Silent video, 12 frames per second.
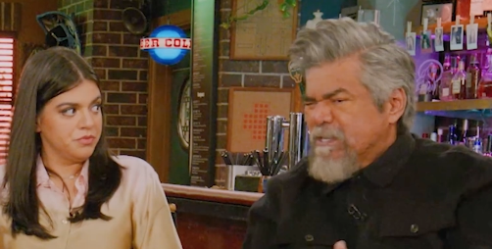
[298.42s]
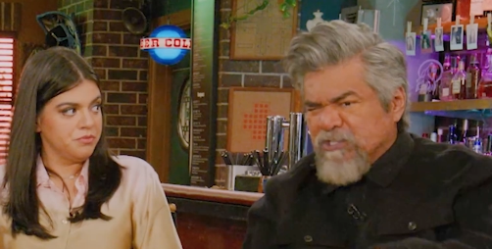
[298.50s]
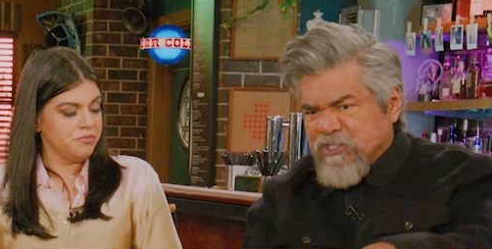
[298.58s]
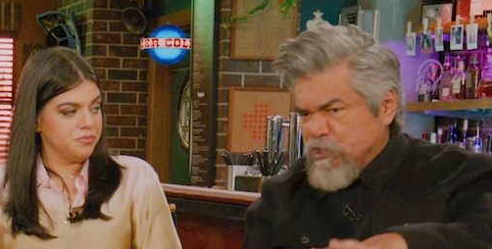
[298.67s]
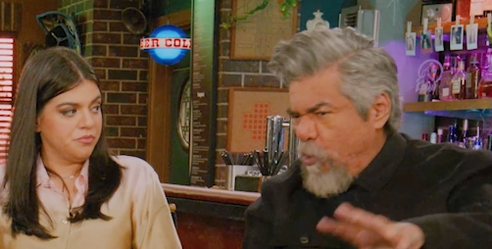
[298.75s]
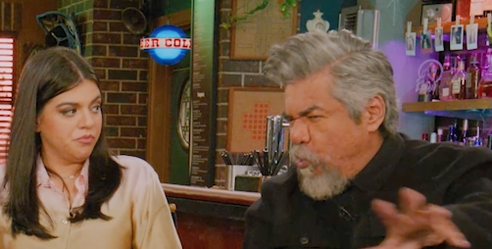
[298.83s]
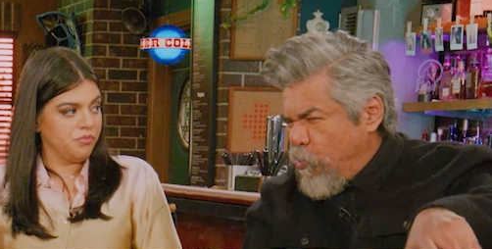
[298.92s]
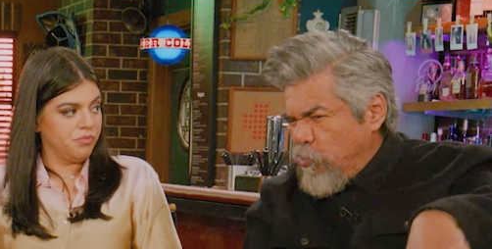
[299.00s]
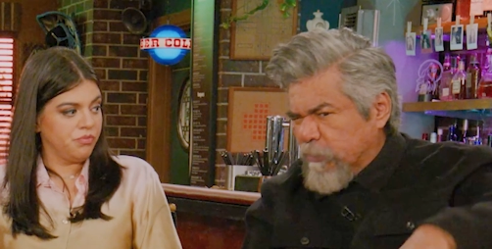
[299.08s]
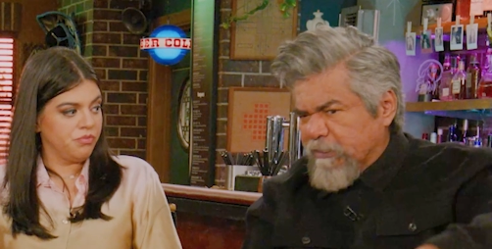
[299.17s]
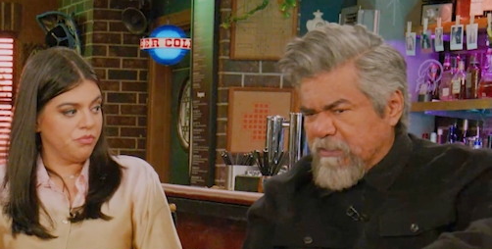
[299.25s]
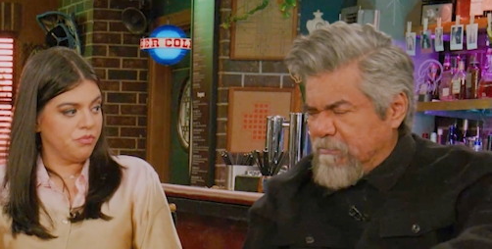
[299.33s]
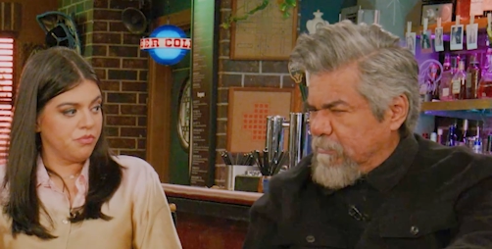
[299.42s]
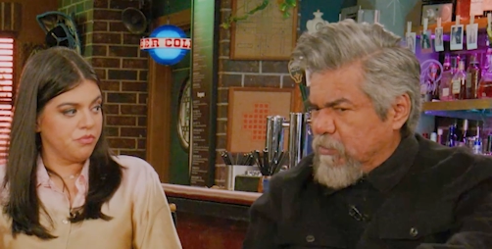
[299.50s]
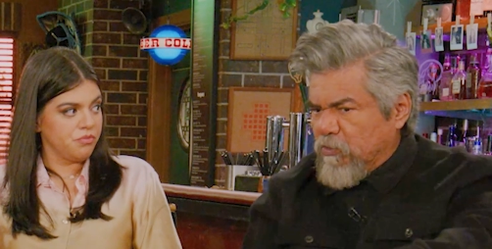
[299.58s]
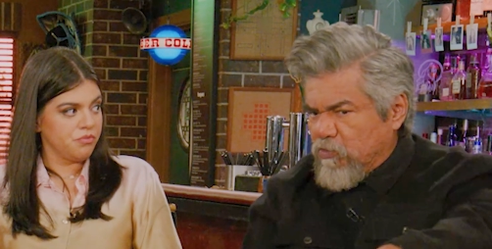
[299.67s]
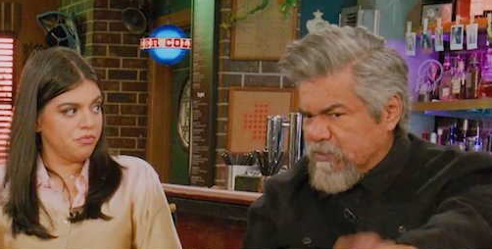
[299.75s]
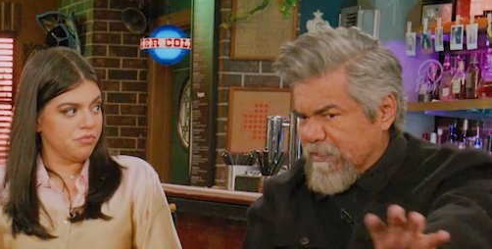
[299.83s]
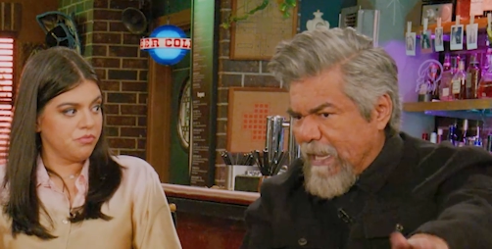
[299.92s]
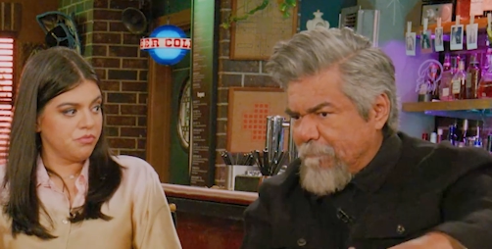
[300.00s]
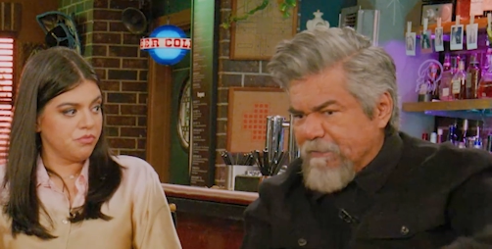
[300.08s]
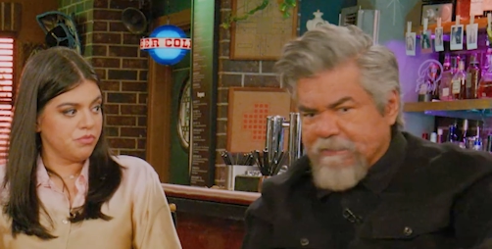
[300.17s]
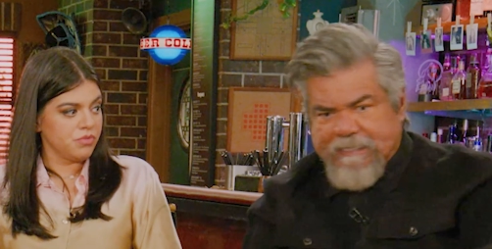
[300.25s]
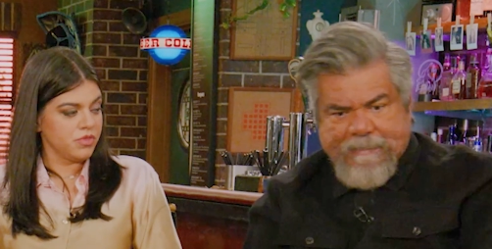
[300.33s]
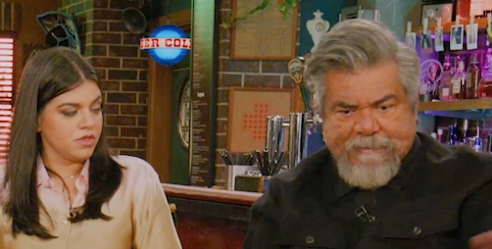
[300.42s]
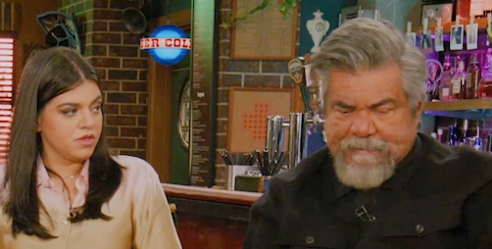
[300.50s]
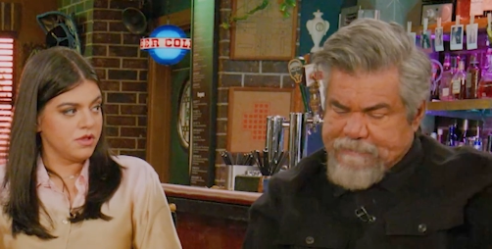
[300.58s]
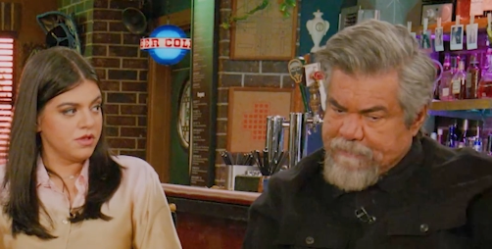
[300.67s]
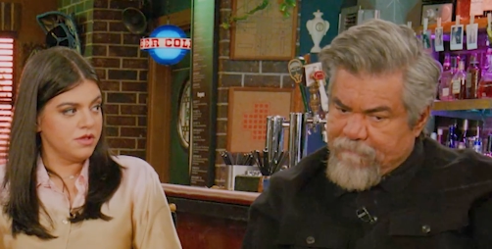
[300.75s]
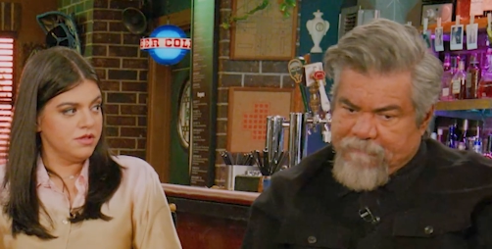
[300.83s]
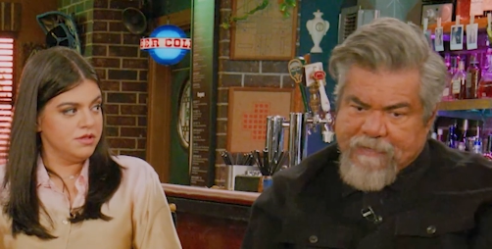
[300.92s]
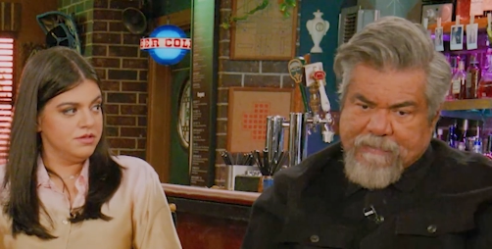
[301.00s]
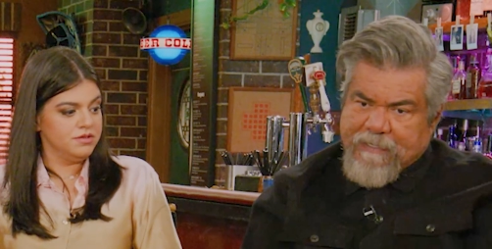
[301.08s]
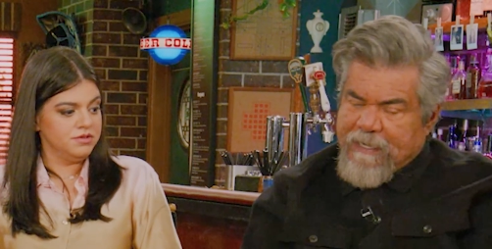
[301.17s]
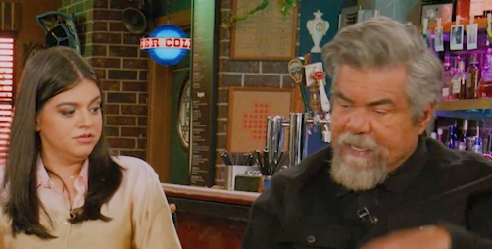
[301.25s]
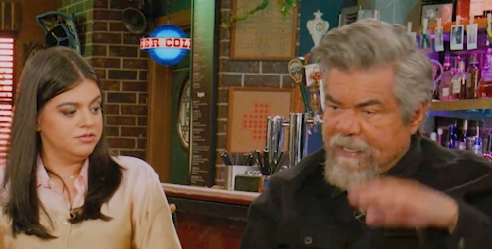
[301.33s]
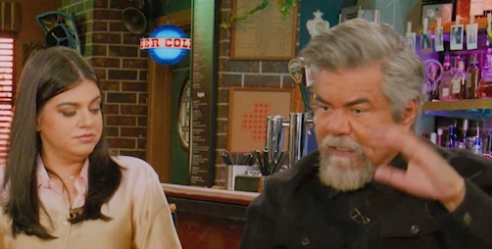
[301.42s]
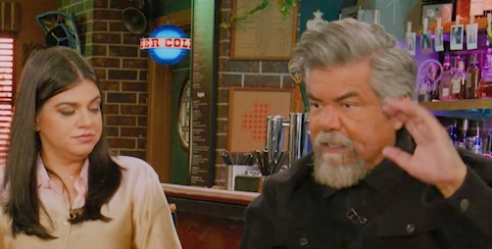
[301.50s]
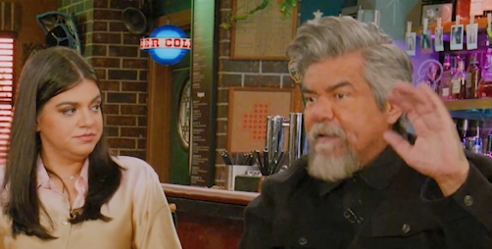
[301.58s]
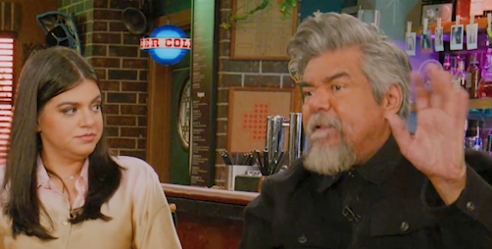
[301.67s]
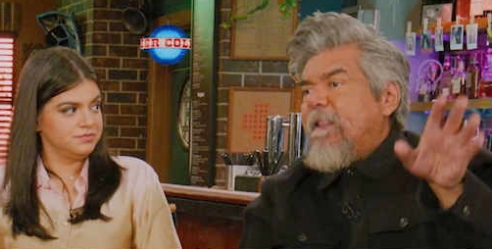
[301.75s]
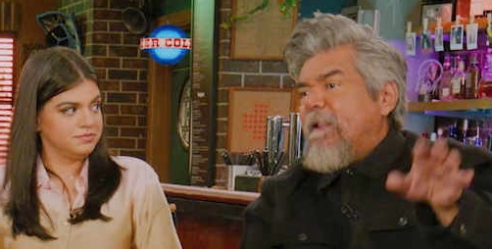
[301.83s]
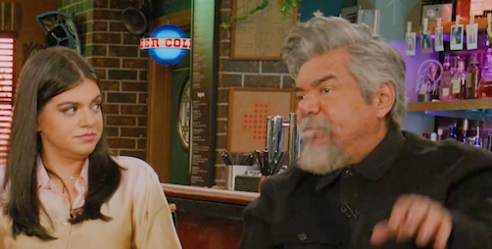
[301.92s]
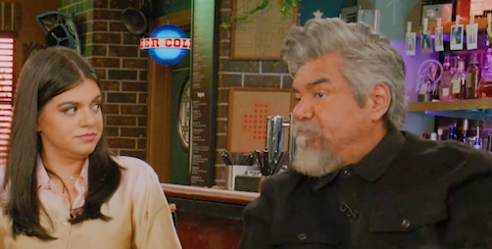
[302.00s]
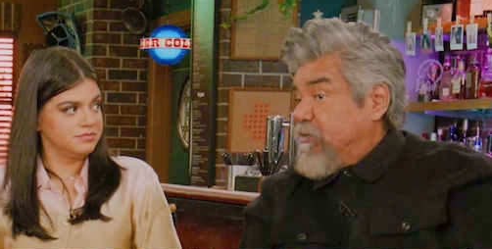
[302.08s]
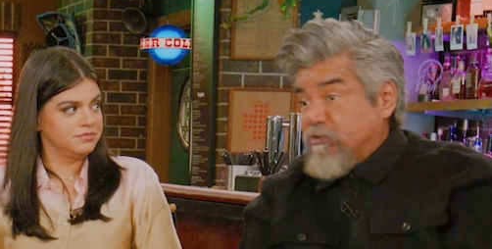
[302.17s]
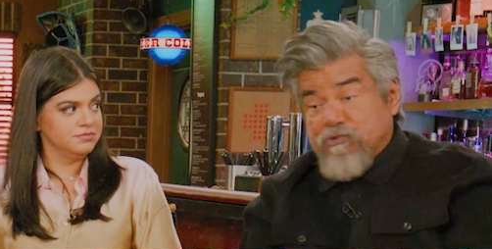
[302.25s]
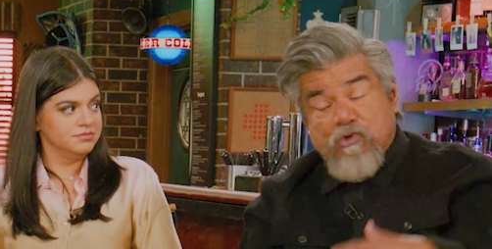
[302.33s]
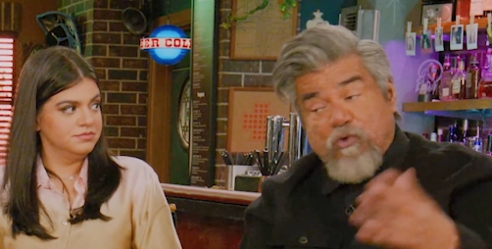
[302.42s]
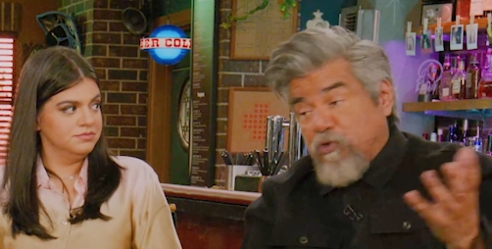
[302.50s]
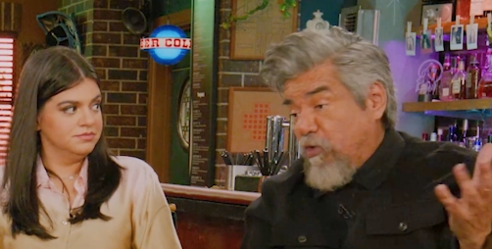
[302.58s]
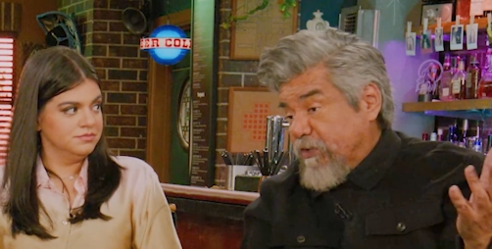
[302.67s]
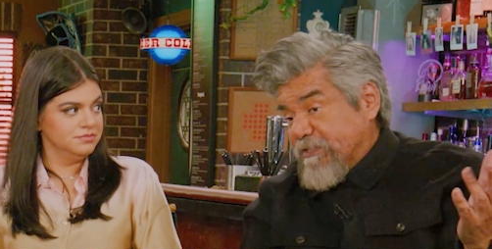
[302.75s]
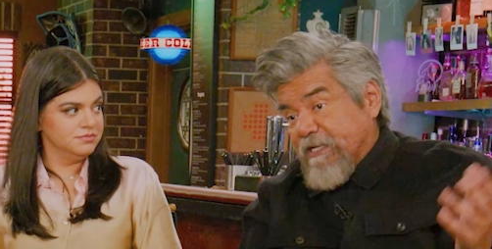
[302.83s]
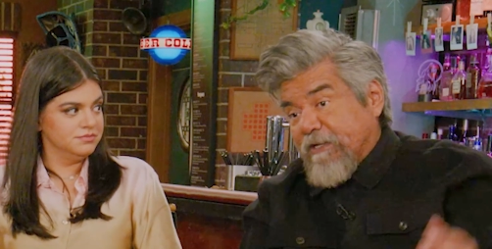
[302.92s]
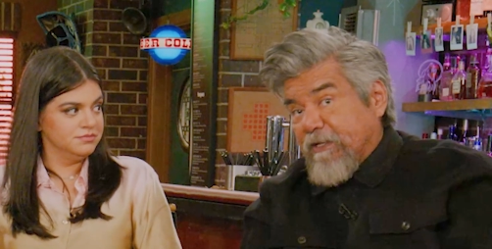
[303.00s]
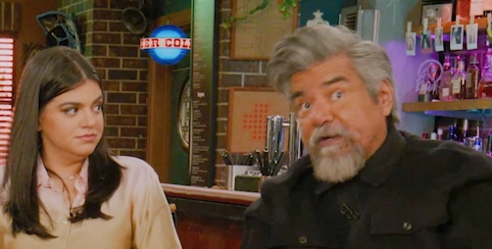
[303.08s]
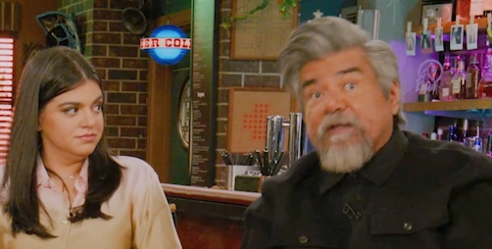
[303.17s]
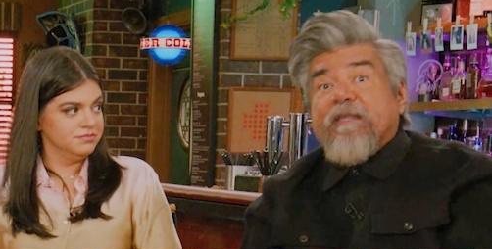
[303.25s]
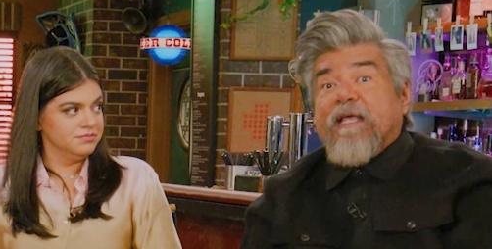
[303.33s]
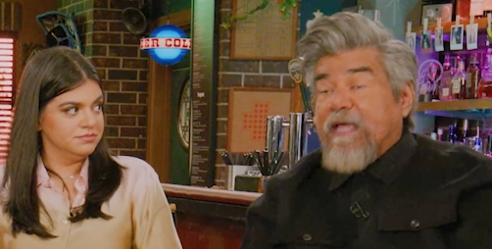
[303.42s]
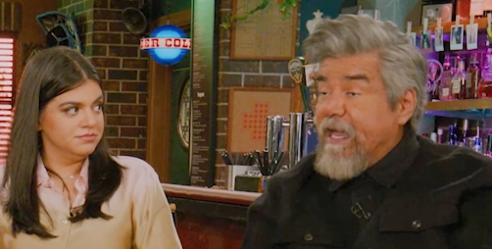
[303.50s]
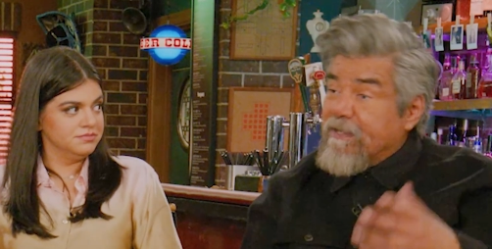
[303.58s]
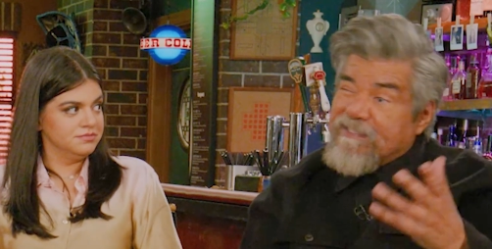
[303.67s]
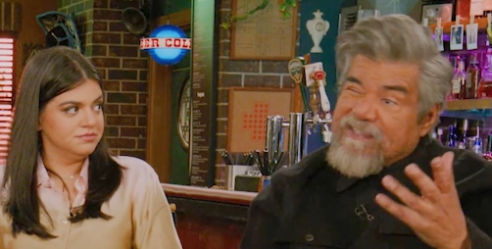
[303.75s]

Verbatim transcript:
Speaker 1: just old and you know dilapidated and stuff. And and there's no noise down there. And the guy,